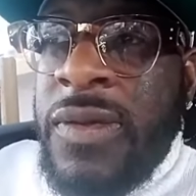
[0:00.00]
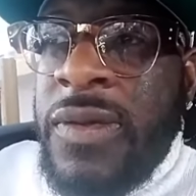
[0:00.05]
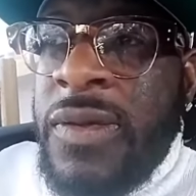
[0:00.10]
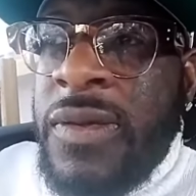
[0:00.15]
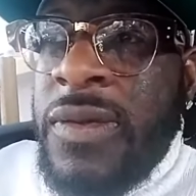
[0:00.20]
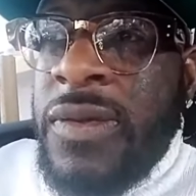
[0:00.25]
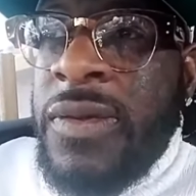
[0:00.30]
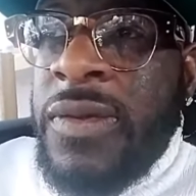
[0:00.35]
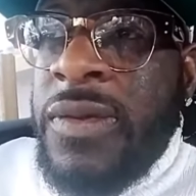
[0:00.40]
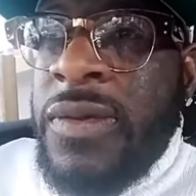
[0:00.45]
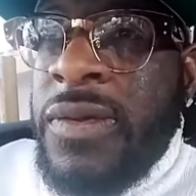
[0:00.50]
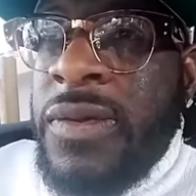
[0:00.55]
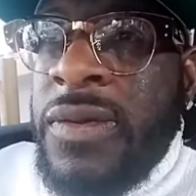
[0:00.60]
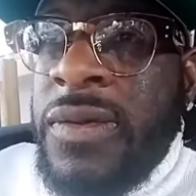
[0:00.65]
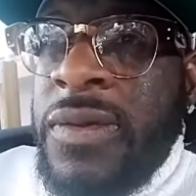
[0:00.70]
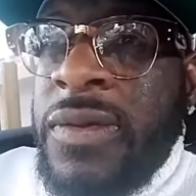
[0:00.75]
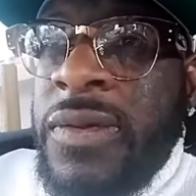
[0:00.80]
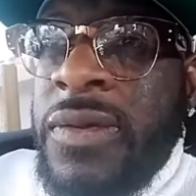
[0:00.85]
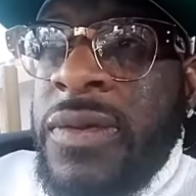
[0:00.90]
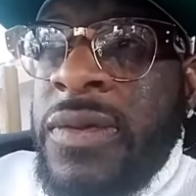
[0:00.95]
Did you ever
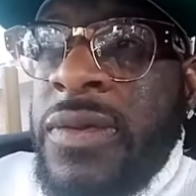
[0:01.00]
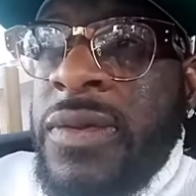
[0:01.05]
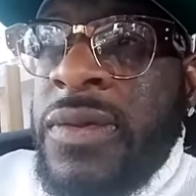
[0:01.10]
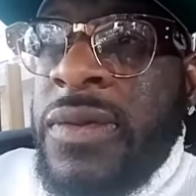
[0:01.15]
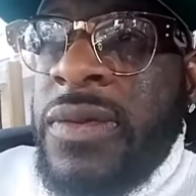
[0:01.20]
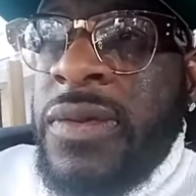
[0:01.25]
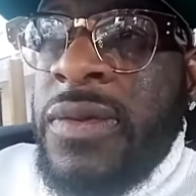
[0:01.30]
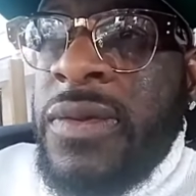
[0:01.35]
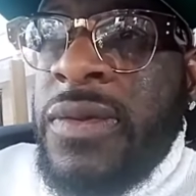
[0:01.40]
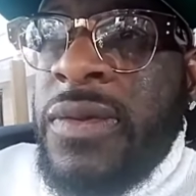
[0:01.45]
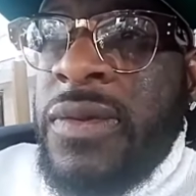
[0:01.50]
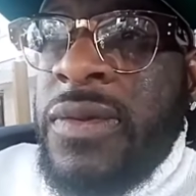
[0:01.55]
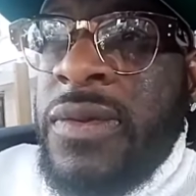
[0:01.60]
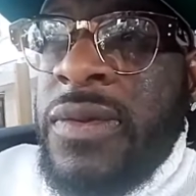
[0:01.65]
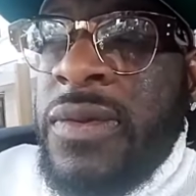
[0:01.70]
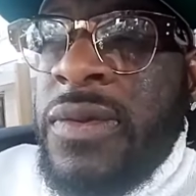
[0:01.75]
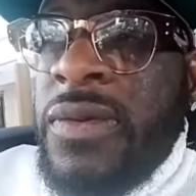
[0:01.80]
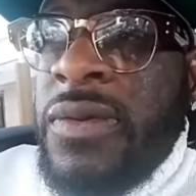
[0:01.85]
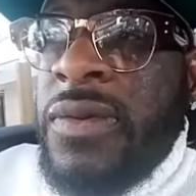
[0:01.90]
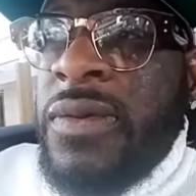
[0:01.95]
find out who
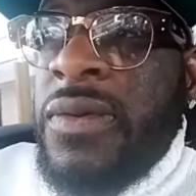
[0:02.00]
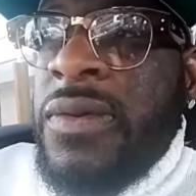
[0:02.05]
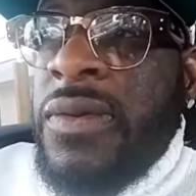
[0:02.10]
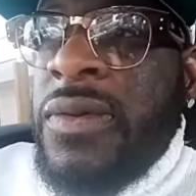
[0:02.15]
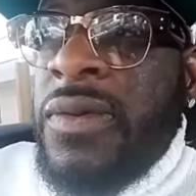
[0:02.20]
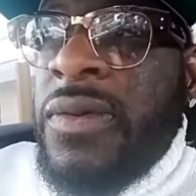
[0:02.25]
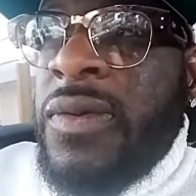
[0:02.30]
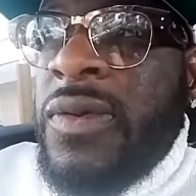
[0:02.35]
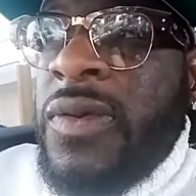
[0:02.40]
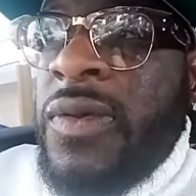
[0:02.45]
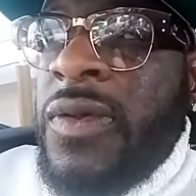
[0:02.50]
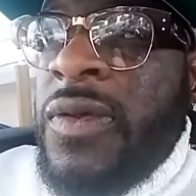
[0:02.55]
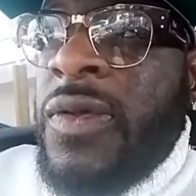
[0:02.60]
deleted your page?